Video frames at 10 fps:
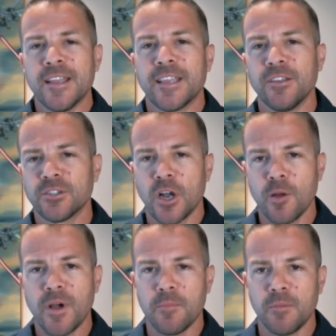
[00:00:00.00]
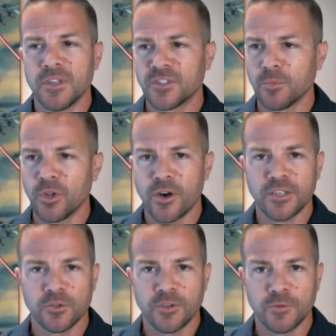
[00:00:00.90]
Can you talk about maybe the
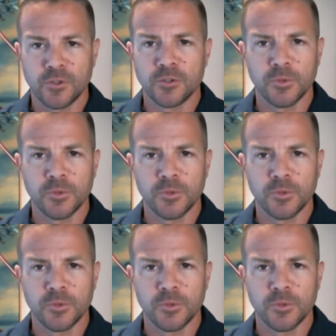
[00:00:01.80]
similarities or differences